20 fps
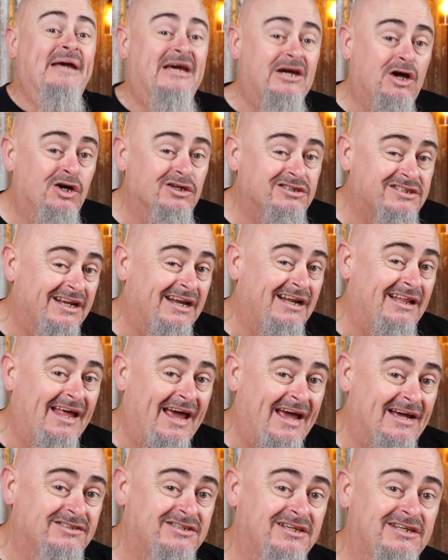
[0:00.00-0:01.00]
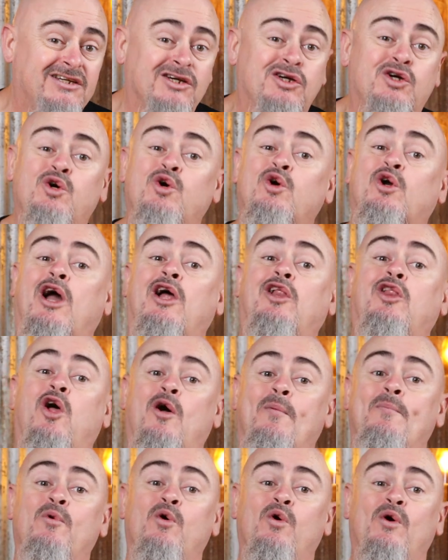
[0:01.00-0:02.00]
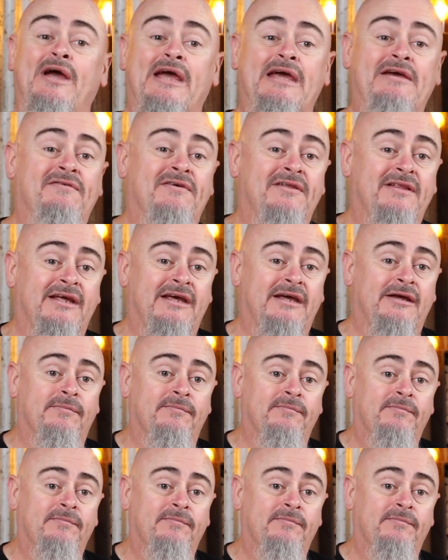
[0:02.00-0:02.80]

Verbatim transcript: Because it allows it to cook a lot more evenly.